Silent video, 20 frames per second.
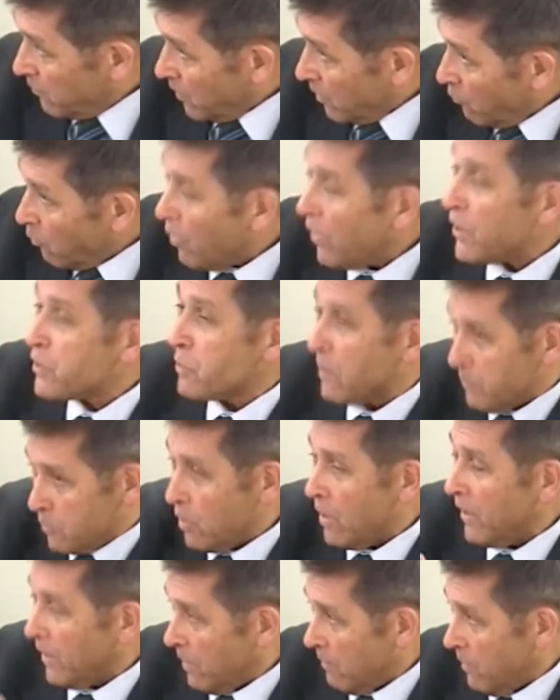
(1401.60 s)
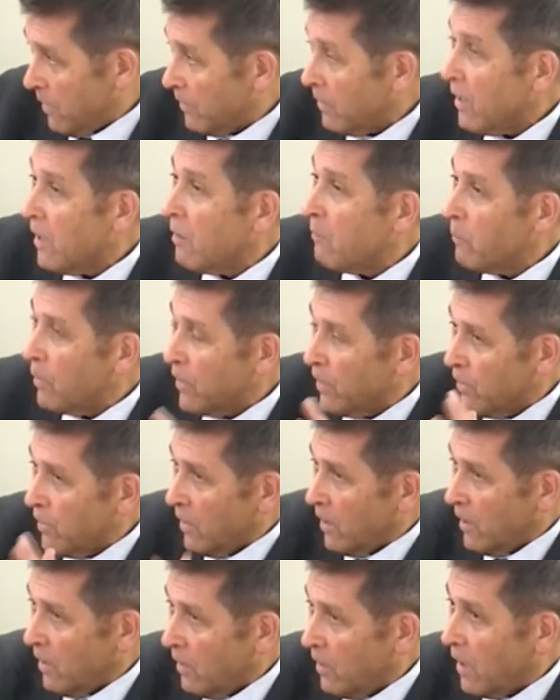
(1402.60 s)
It absolutely will win the
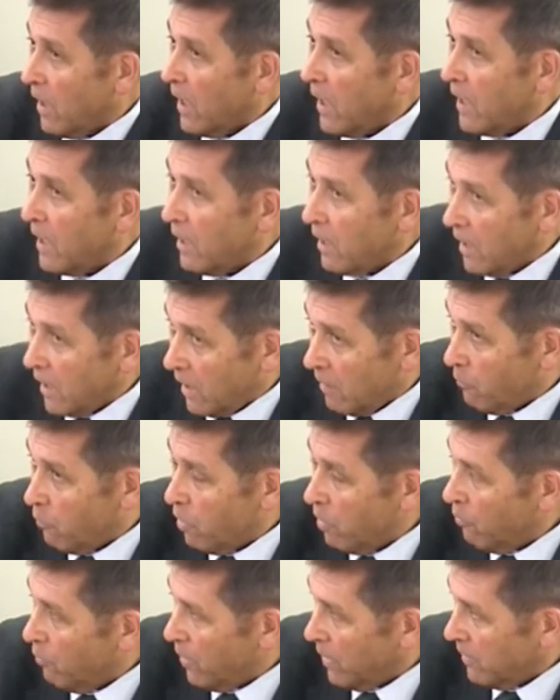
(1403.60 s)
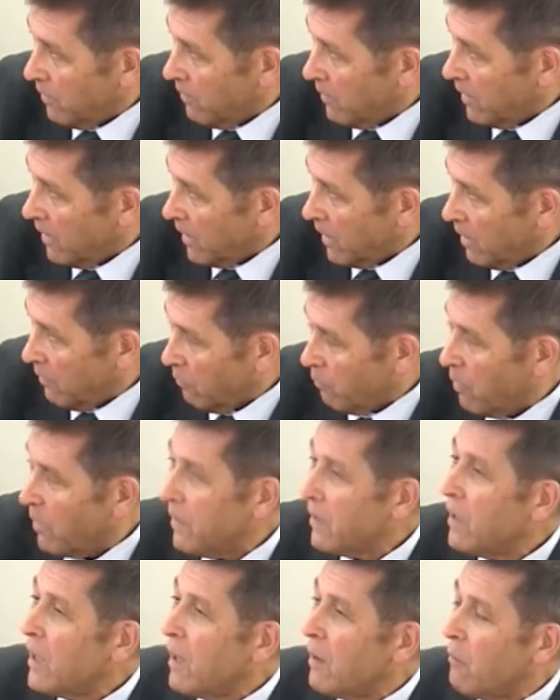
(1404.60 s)
primary for JB if he wins. But
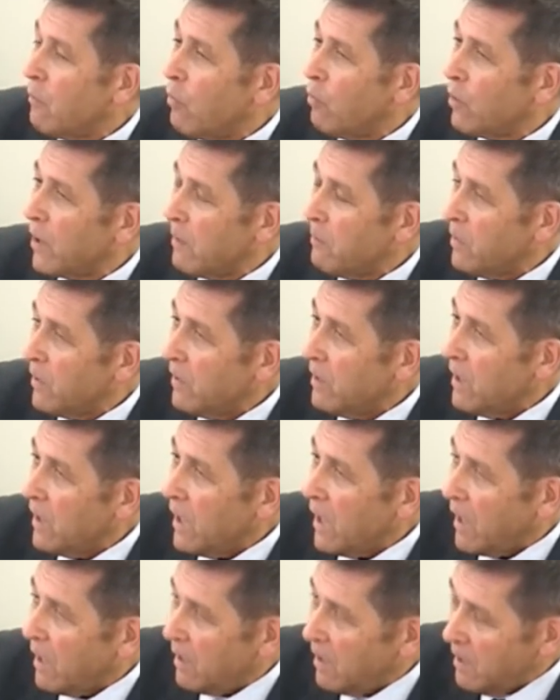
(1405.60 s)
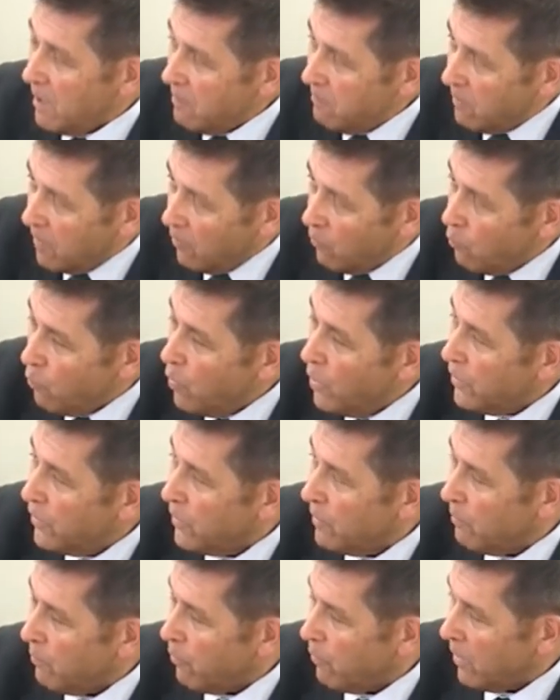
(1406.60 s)
he may win the
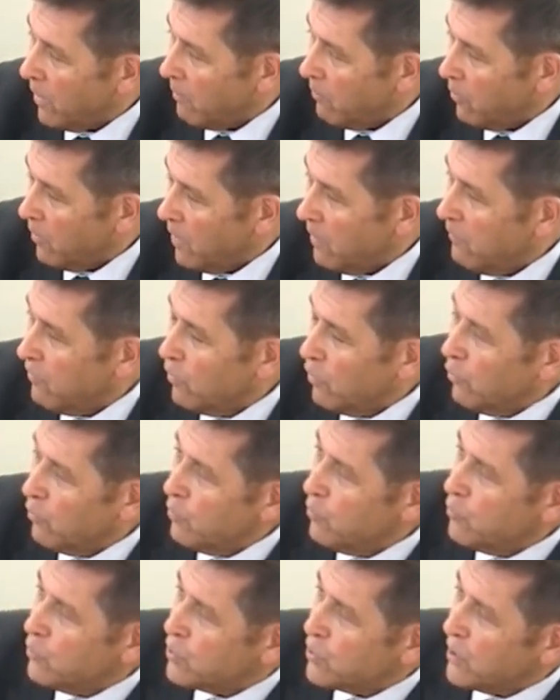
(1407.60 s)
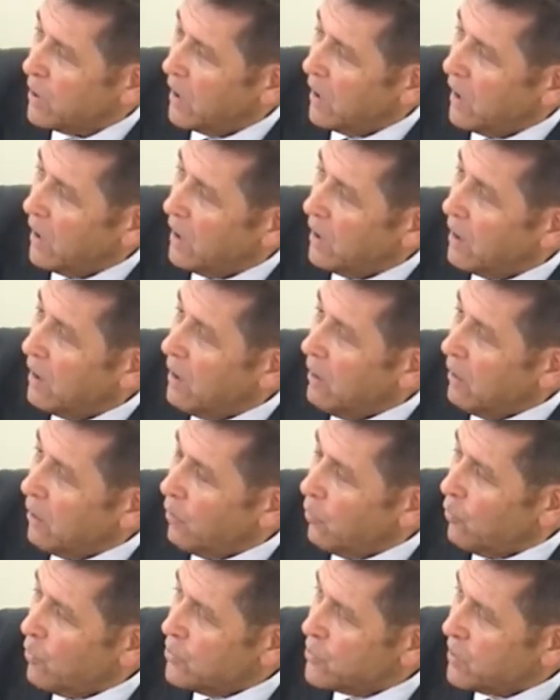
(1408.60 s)
primary, even though you say
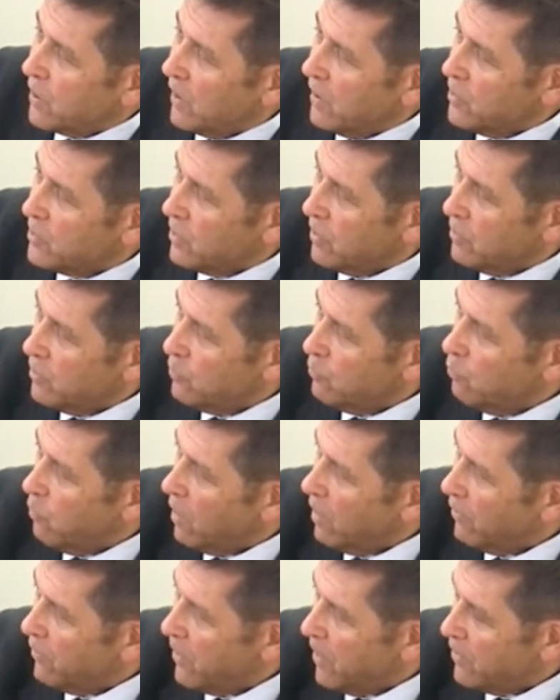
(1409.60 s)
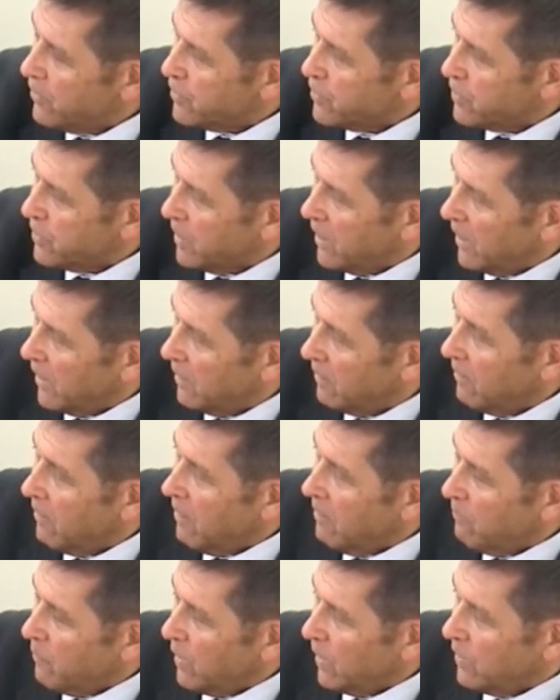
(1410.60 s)
Chris Kennedy's going to do well downstate
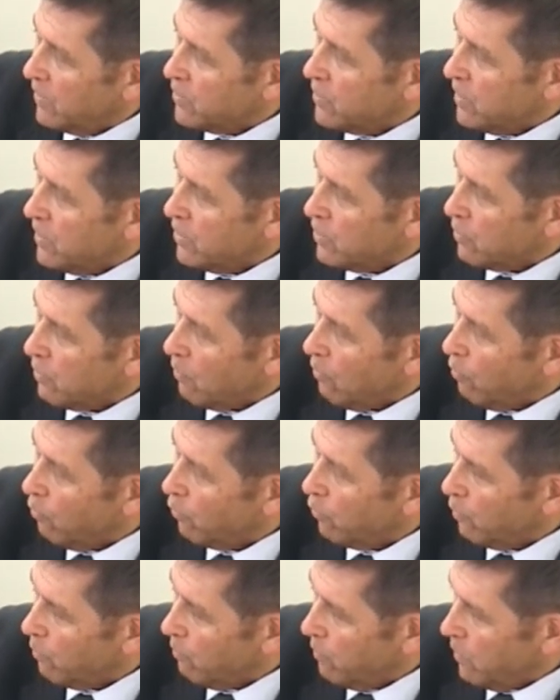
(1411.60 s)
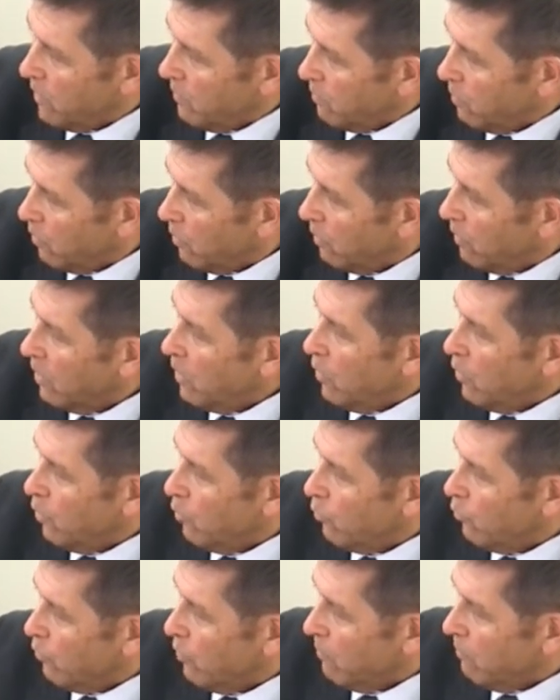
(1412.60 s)
because these are older people who
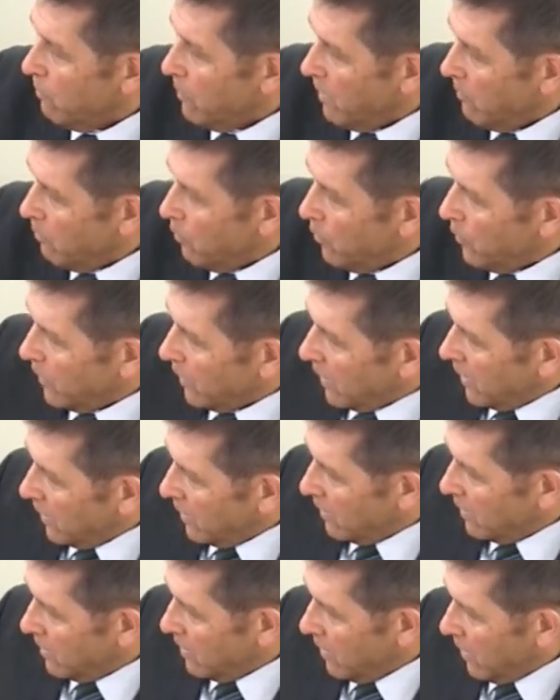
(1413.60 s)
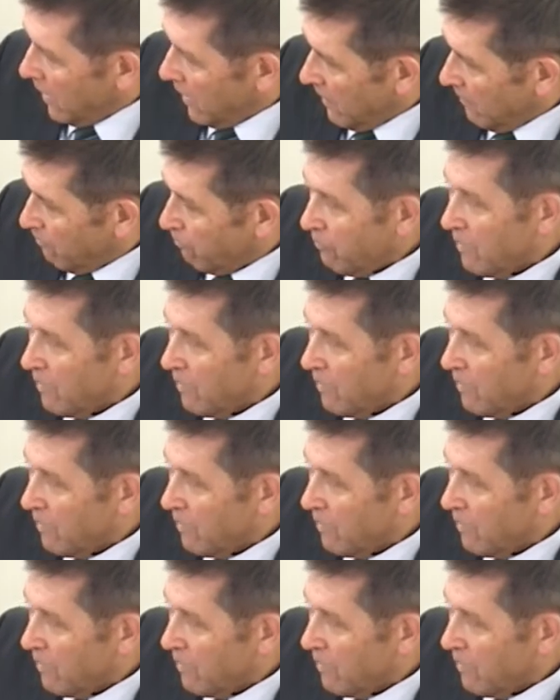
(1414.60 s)
remember the Kennedy name.